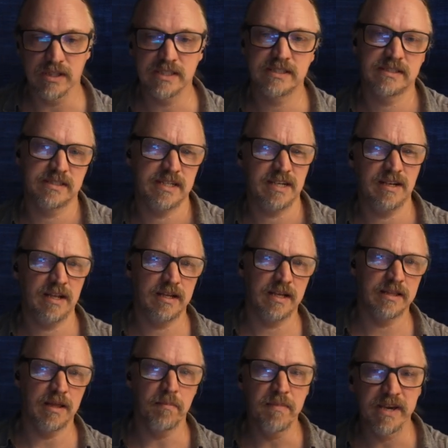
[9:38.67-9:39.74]
Let's say
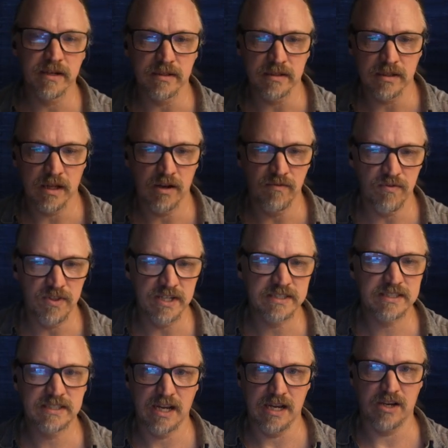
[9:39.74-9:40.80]
in the middle of
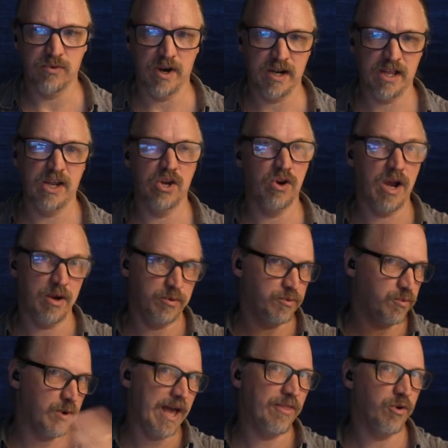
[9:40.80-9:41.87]
this take right here, I would
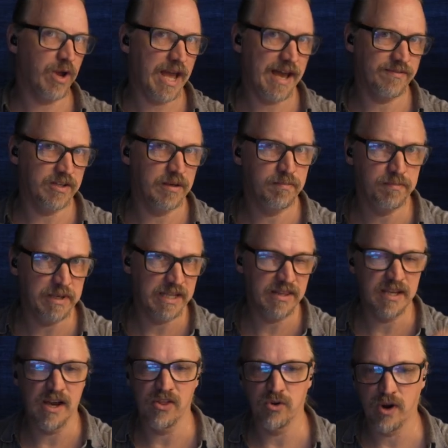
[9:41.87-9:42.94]
rather have it be
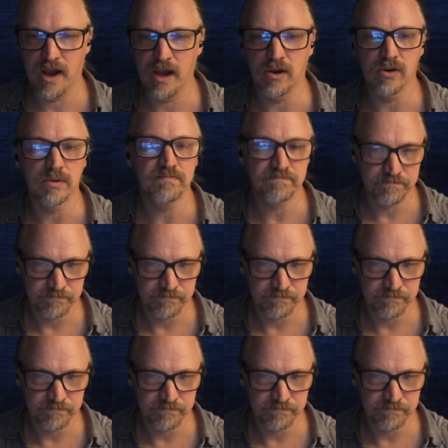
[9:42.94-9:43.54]
the other angle.